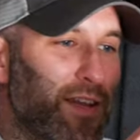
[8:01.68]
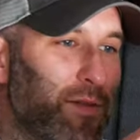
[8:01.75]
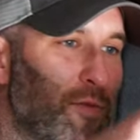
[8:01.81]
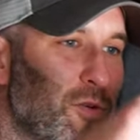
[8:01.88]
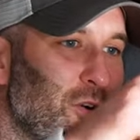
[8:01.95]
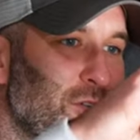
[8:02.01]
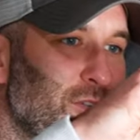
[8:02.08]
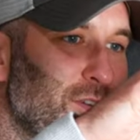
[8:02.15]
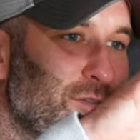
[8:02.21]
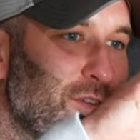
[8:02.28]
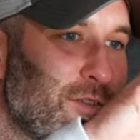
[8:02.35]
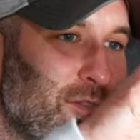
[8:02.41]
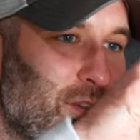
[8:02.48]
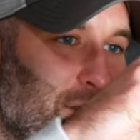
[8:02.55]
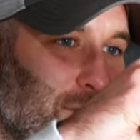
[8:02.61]
put on their
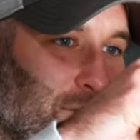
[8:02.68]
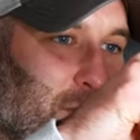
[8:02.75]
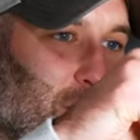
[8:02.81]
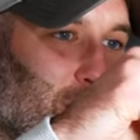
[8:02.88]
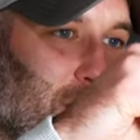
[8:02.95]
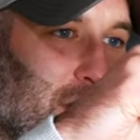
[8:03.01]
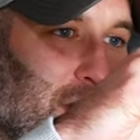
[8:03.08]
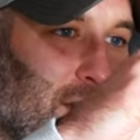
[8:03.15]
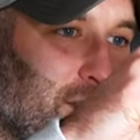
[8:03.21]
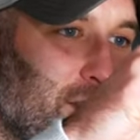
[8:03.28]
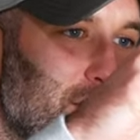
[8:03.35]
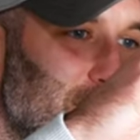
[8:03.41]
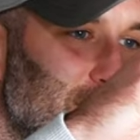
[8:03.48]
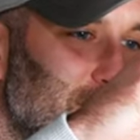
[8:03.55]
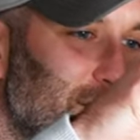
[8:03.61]
favourite ball head
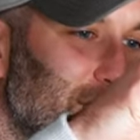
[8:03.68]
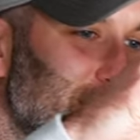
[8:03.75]
that's